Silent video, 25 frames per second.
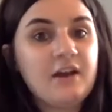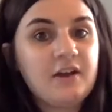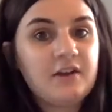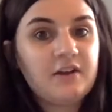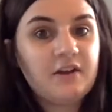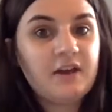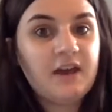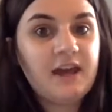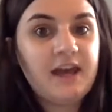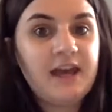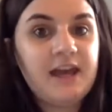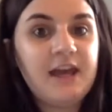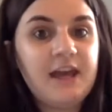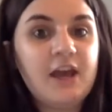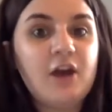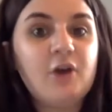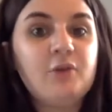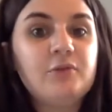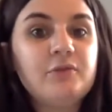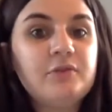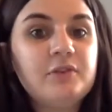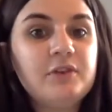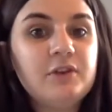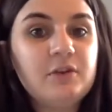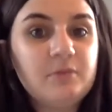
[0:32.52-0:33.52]
Okay,
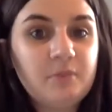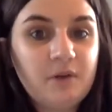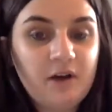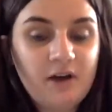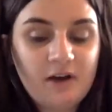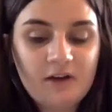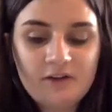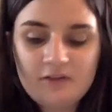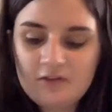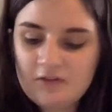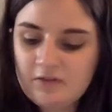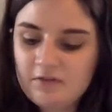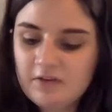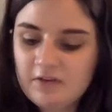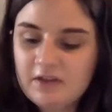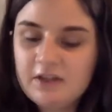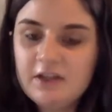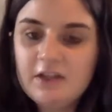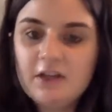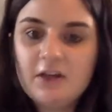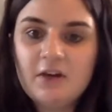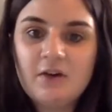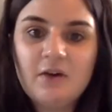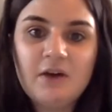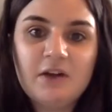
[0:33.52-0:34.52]
hopefully you pause the
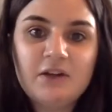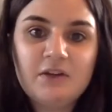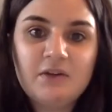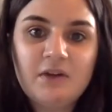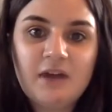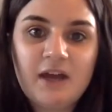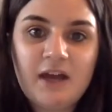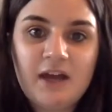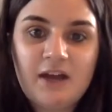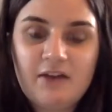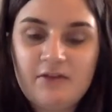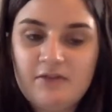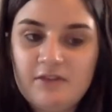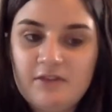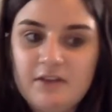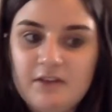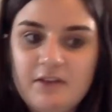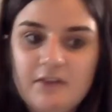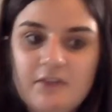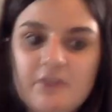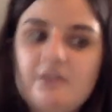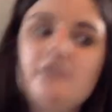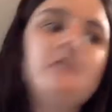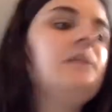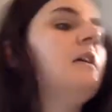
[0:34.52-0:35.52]
video and you have
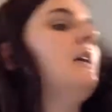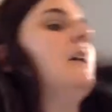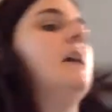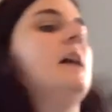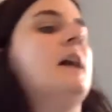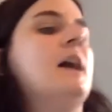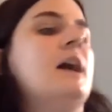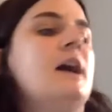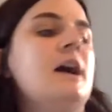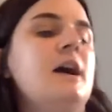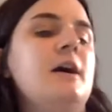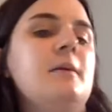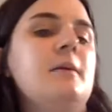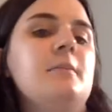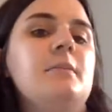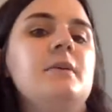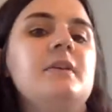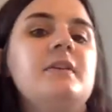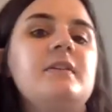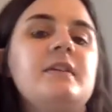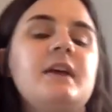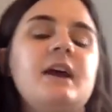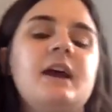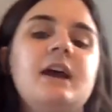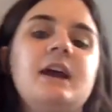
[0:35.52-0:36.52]
this.
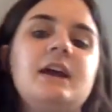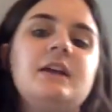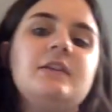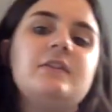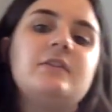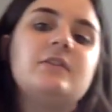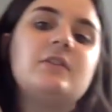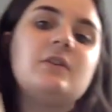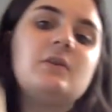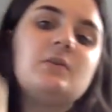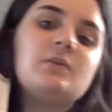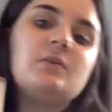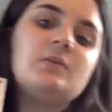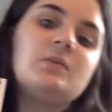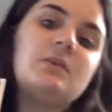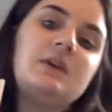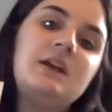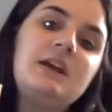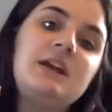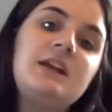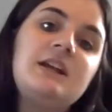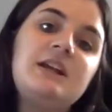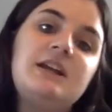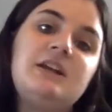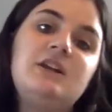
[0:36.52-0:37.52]
Besides the
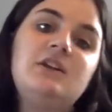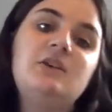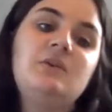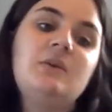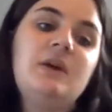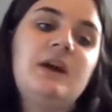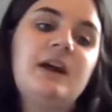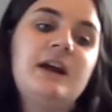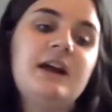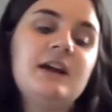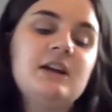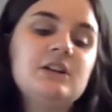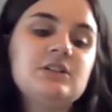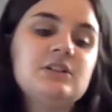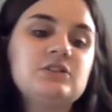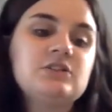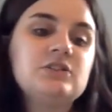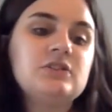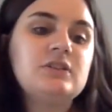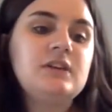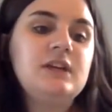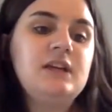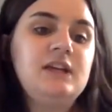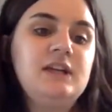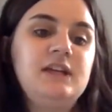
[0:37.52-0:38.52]
reading, you
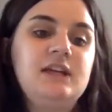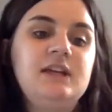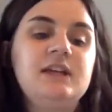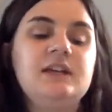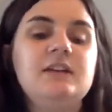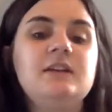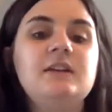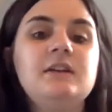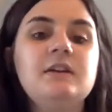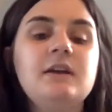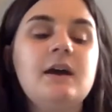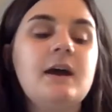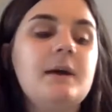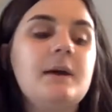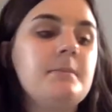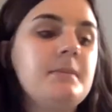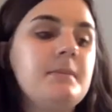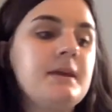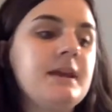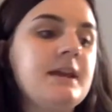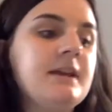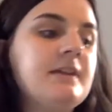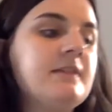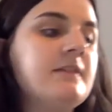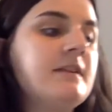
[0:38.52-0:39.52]
actually need a
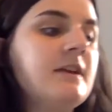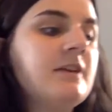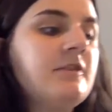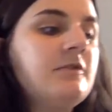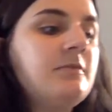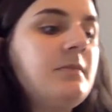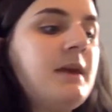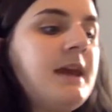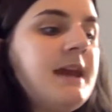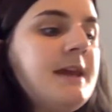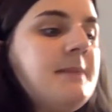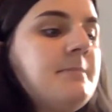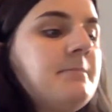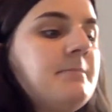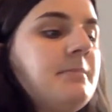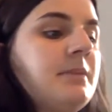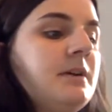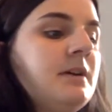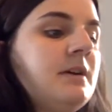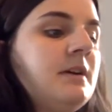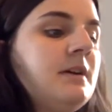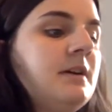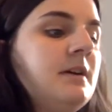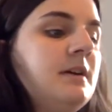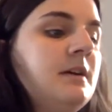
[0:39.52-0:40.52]
piece of
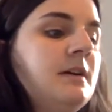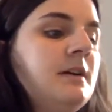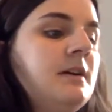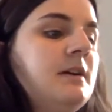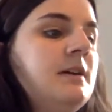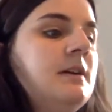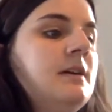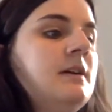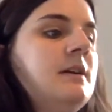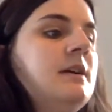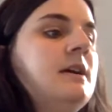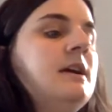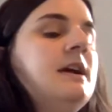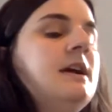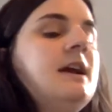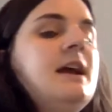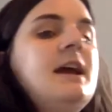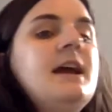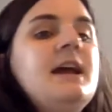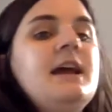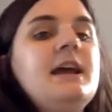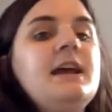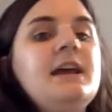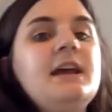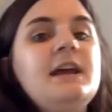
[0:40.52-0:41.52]
paper.
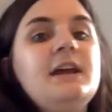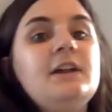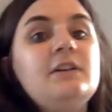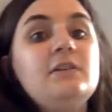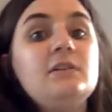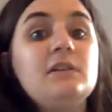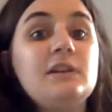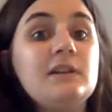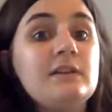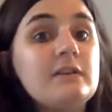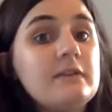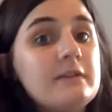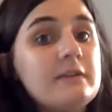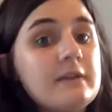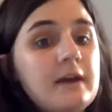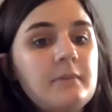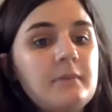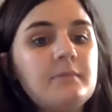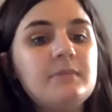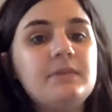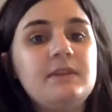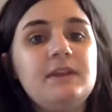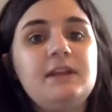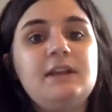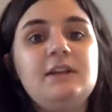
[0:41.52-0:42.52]
And you need
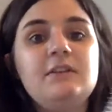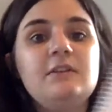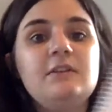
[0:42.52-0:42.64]
something